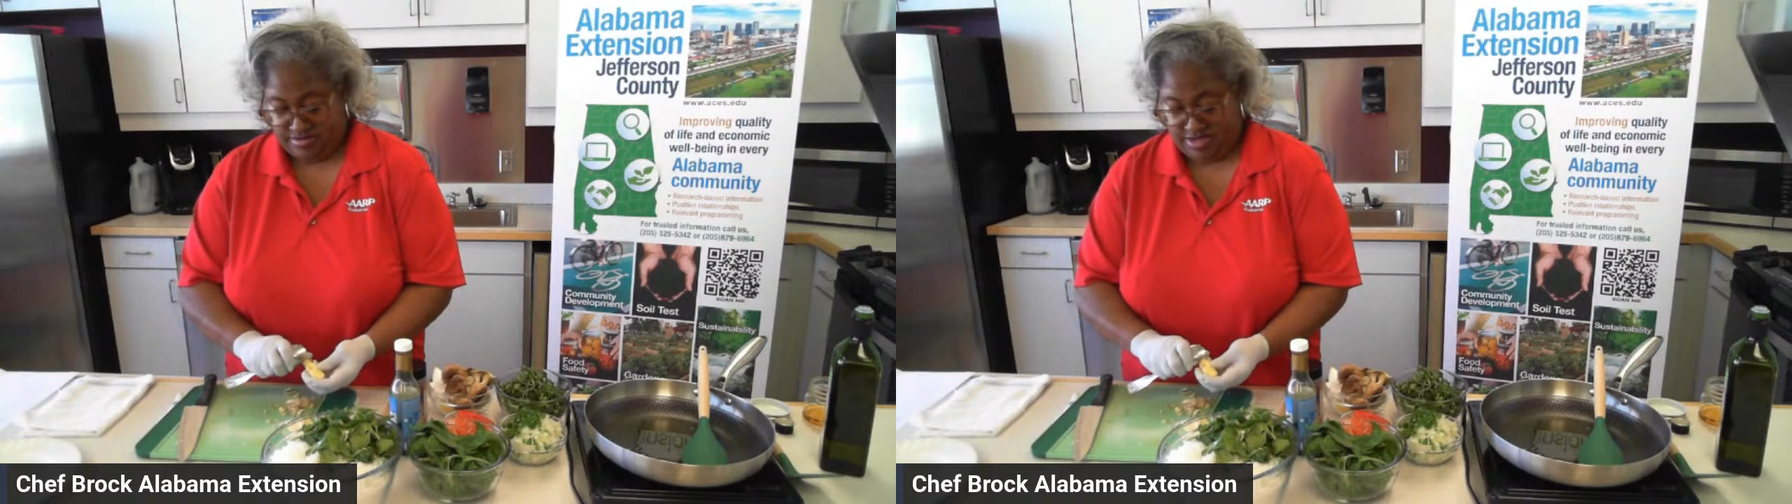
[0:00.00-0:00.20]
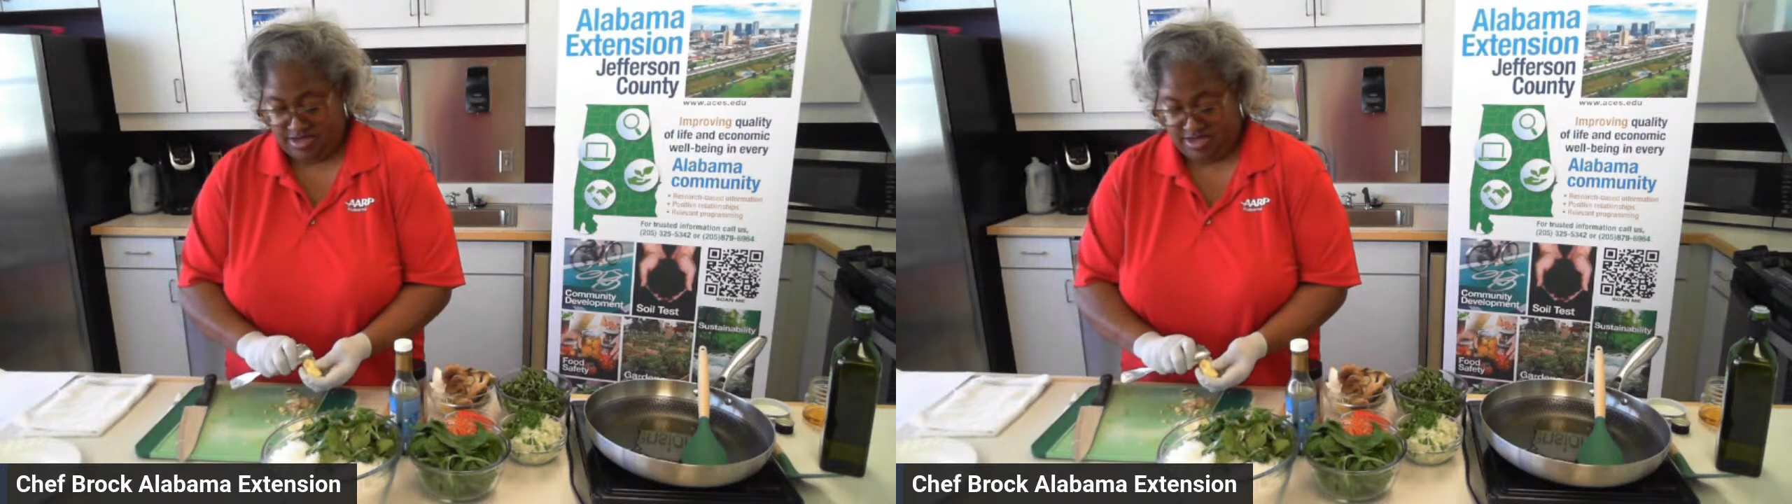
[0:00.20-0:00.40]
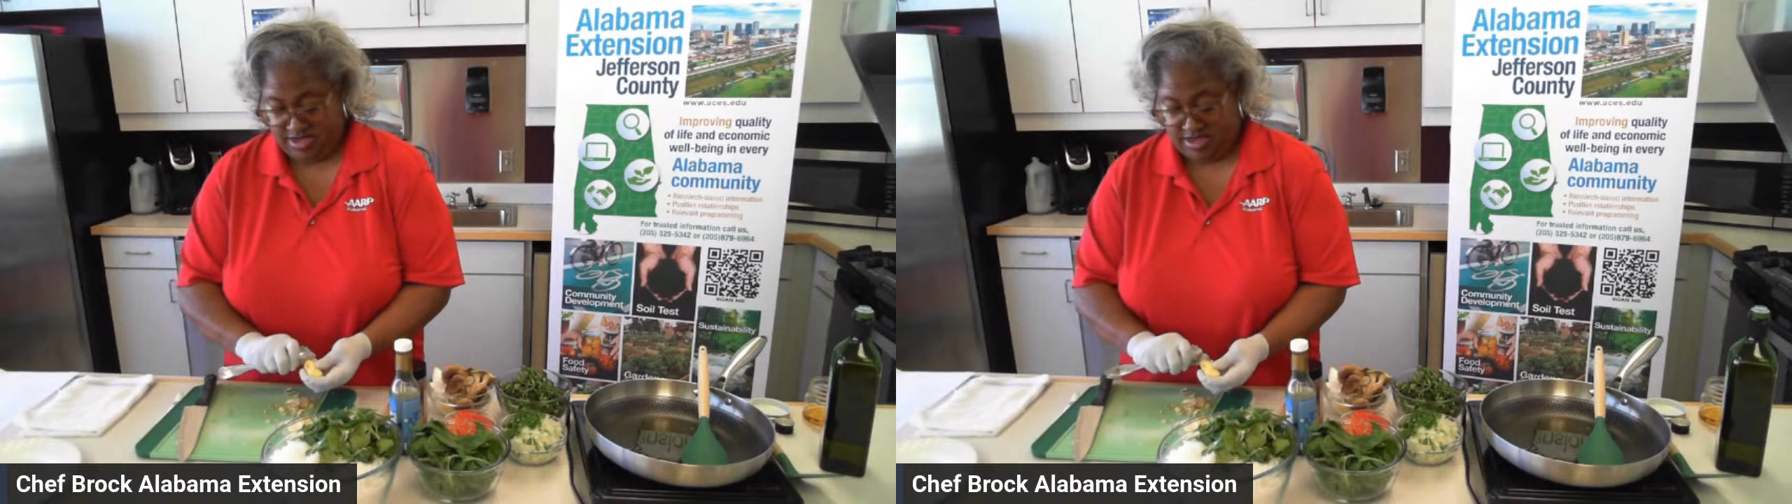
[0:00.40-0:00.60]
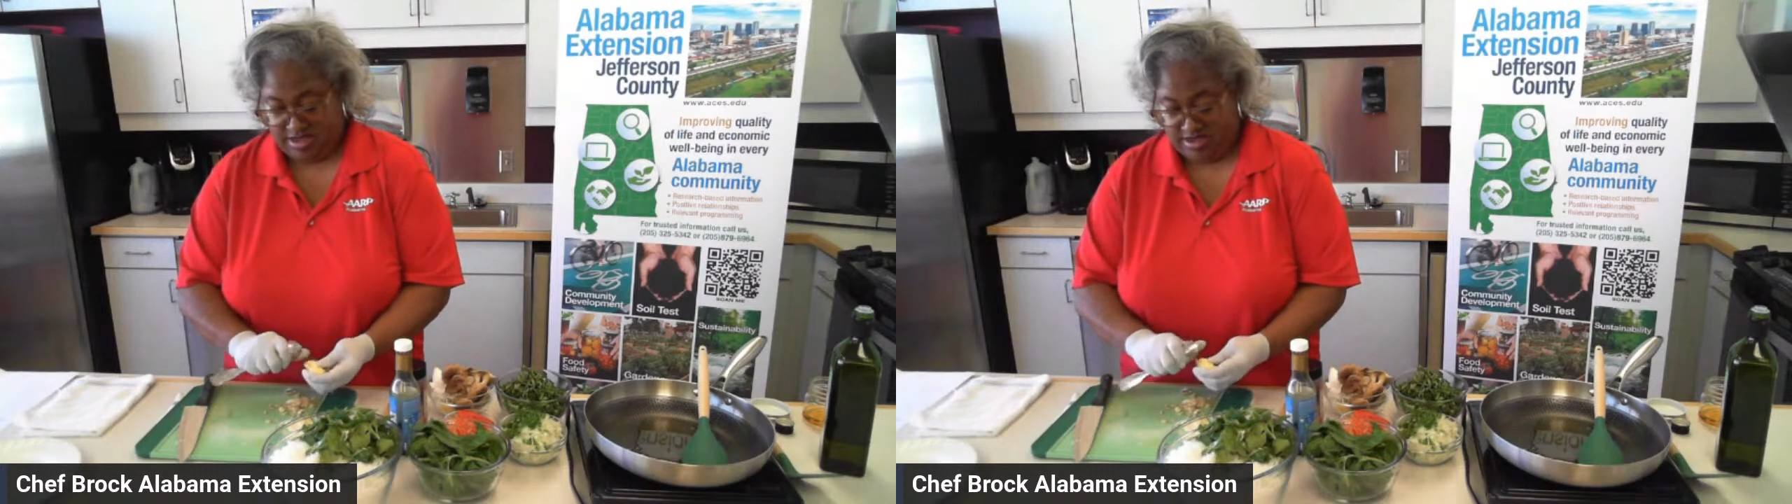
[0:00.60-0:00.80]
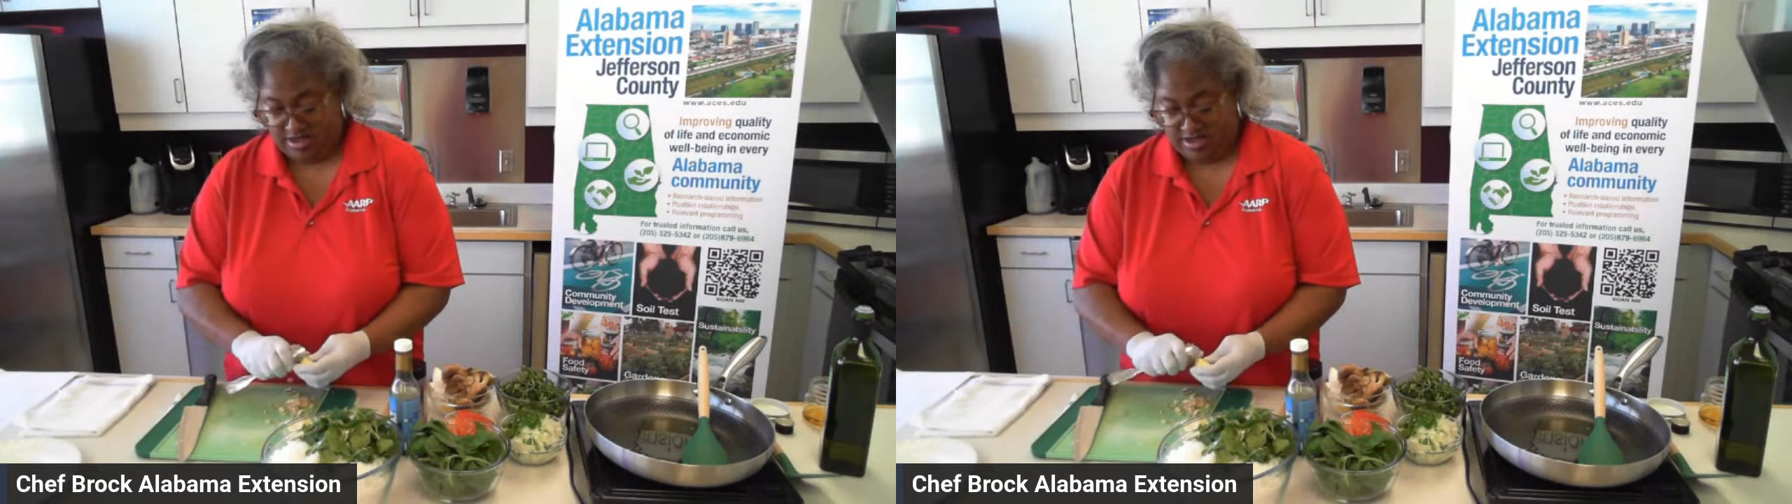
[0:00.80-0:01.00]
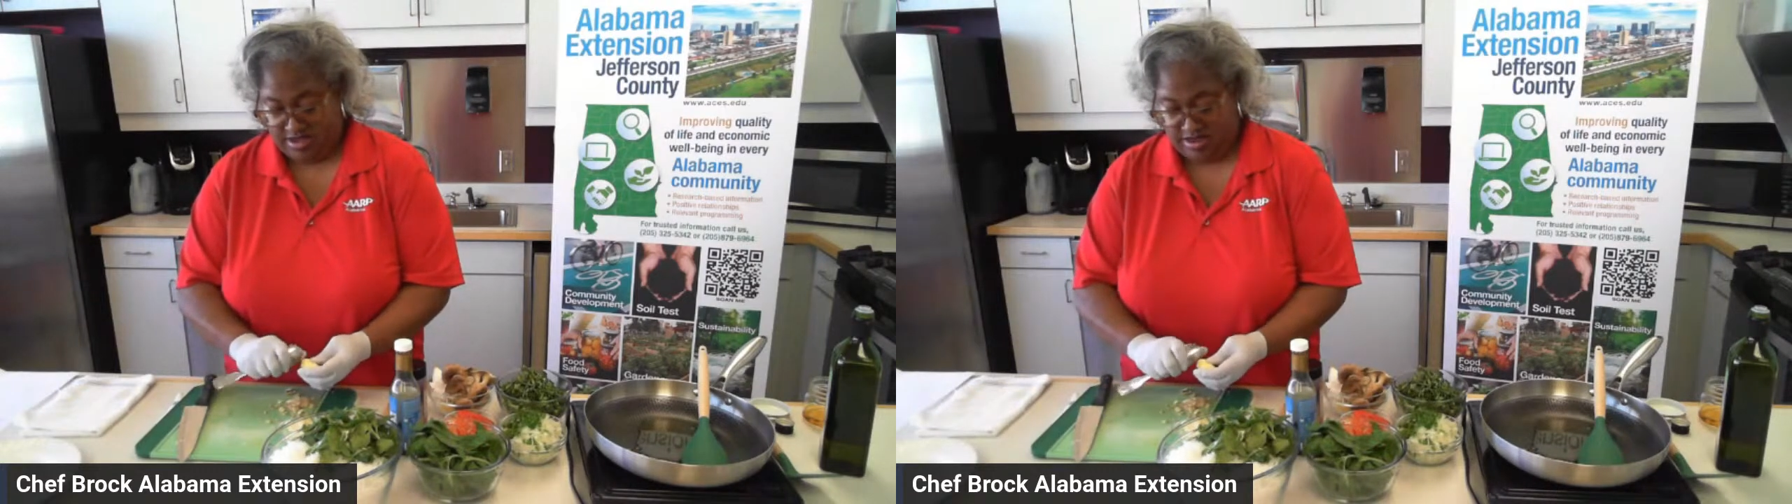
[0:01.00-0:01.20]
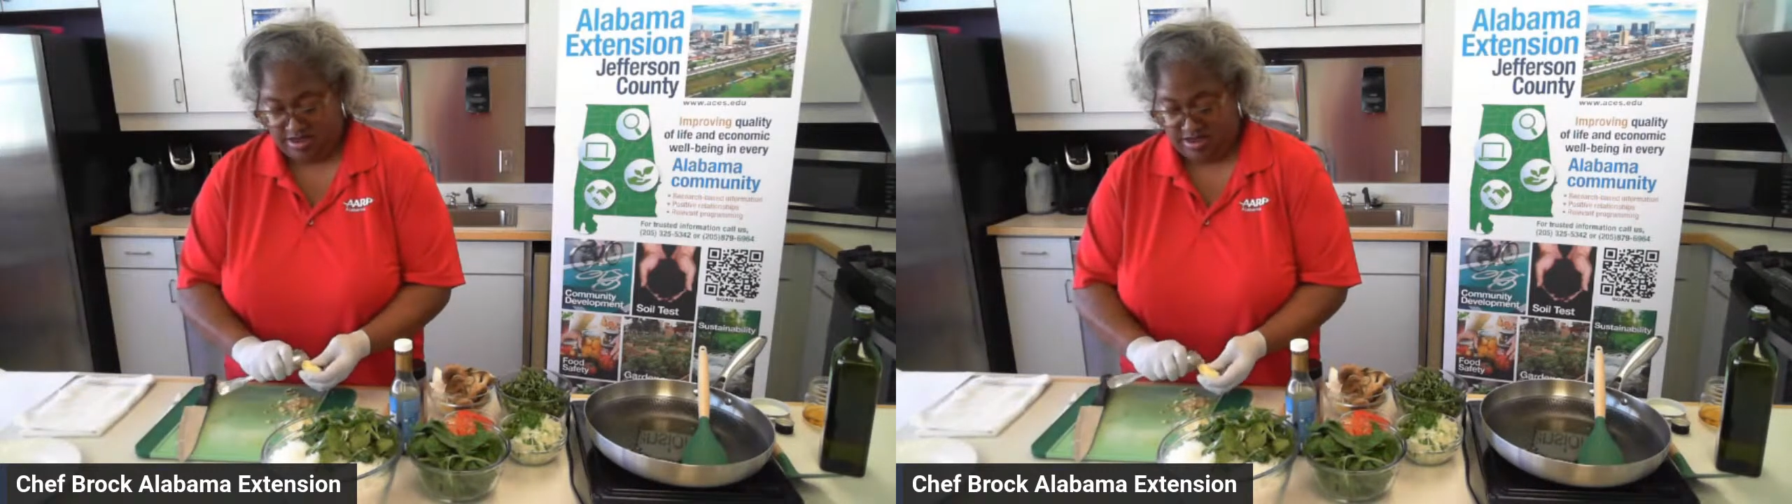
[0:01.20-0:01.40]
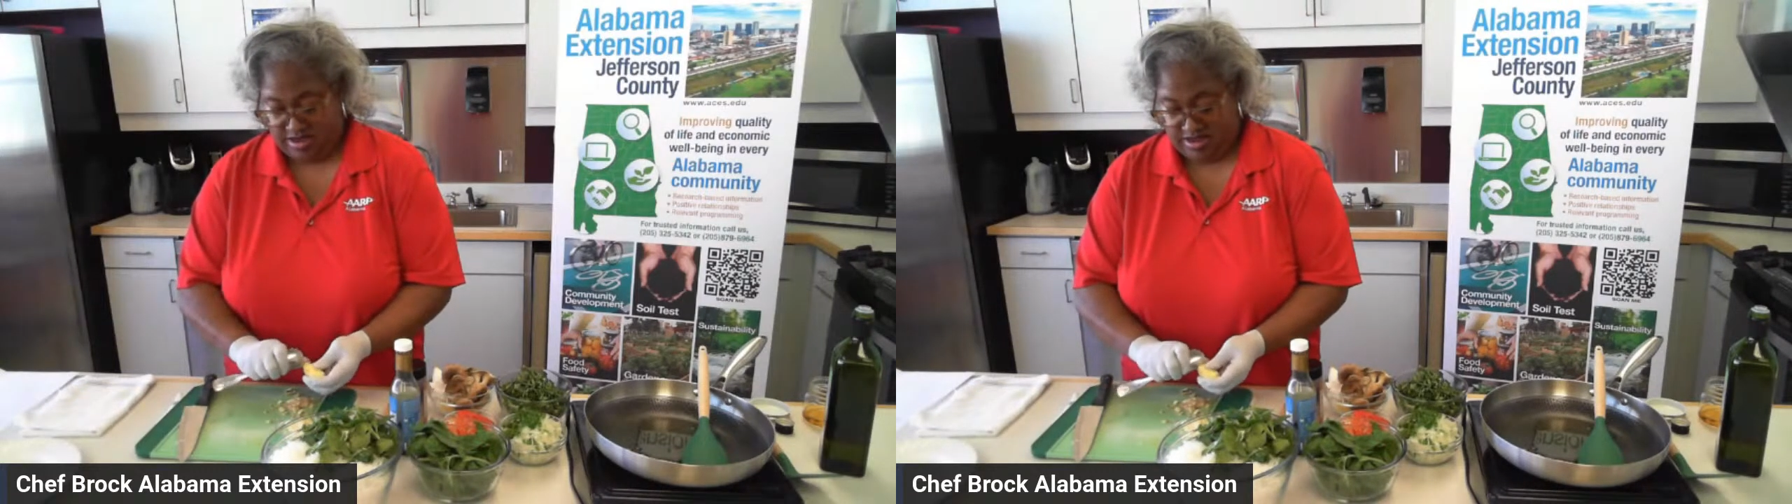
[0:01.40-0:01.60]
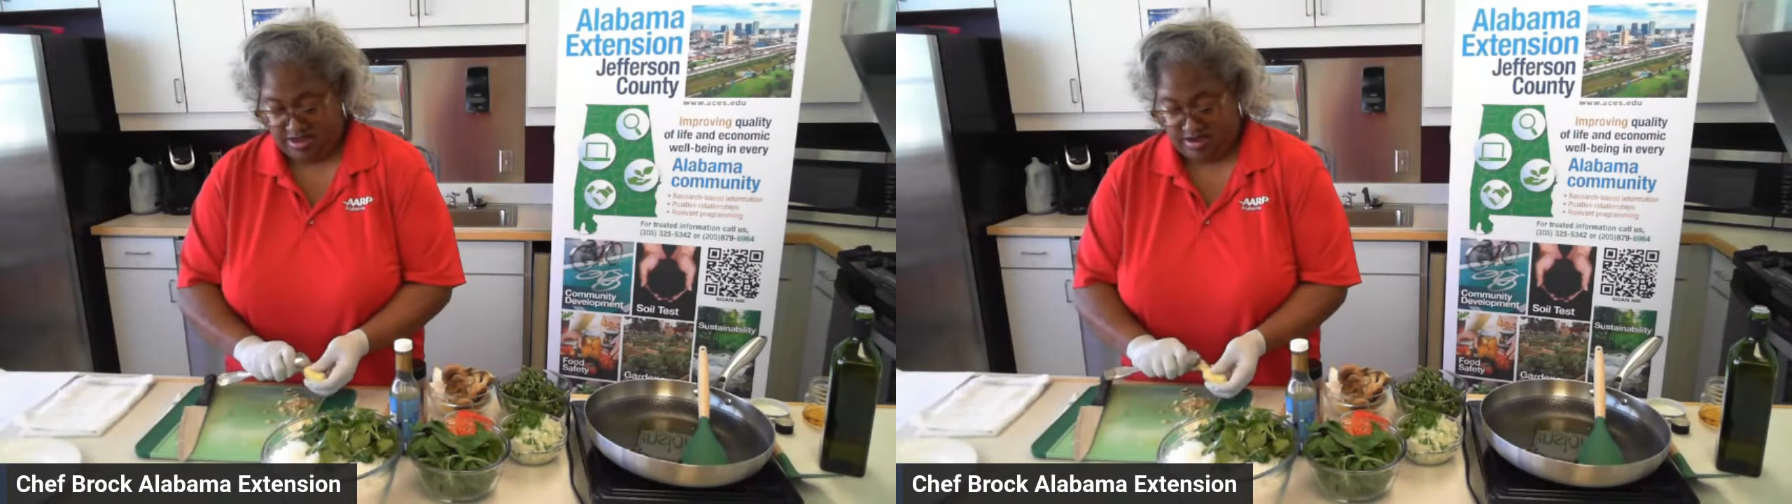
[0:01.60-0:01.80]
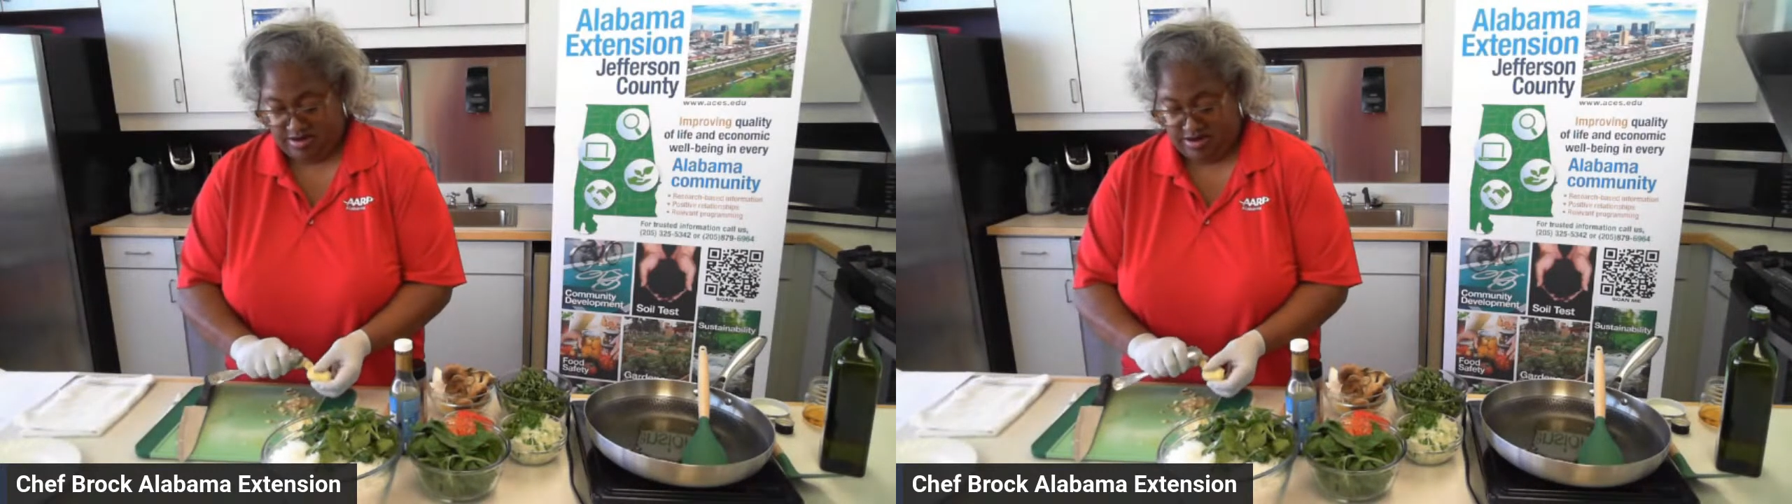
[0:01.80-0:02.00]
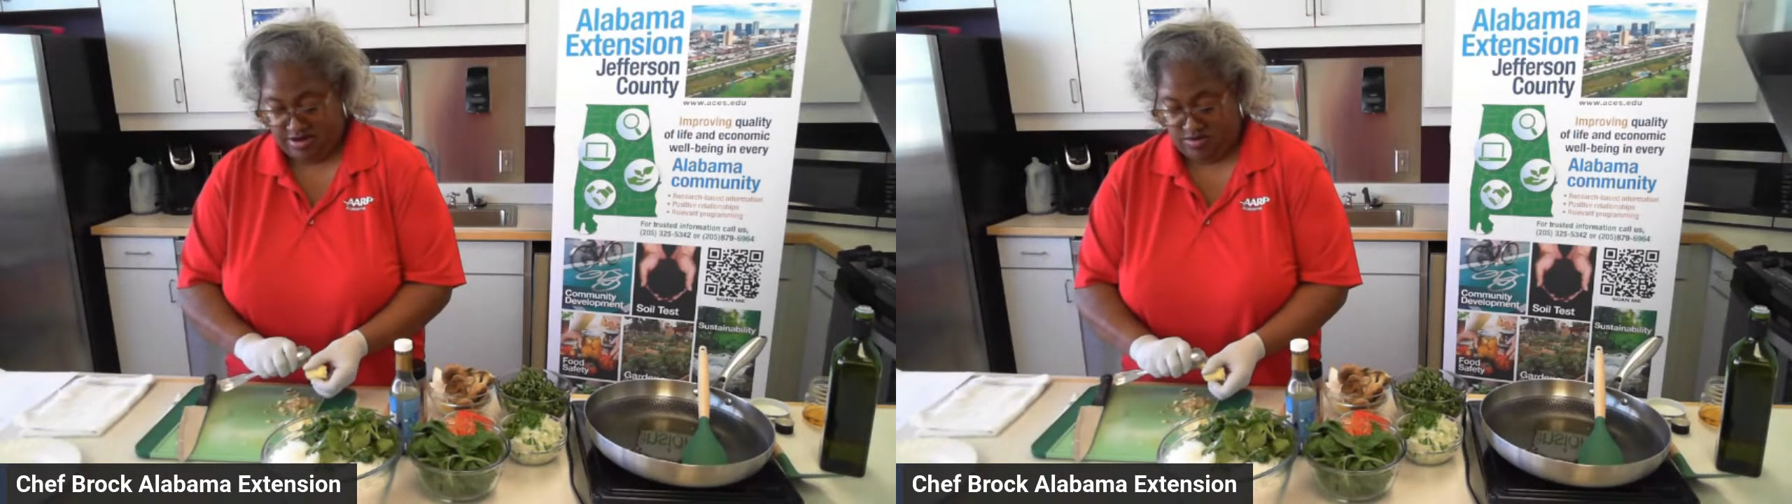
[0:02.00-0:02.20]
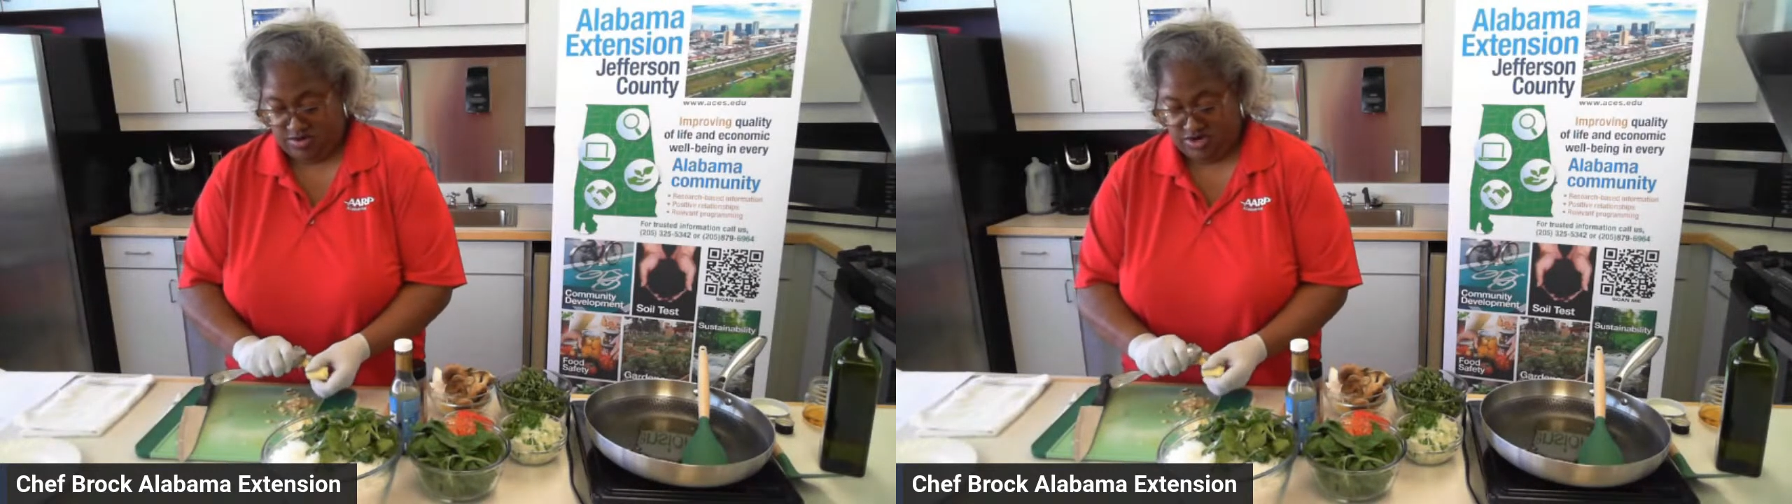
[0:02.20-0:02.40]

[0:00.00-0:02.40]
Okay. And we'll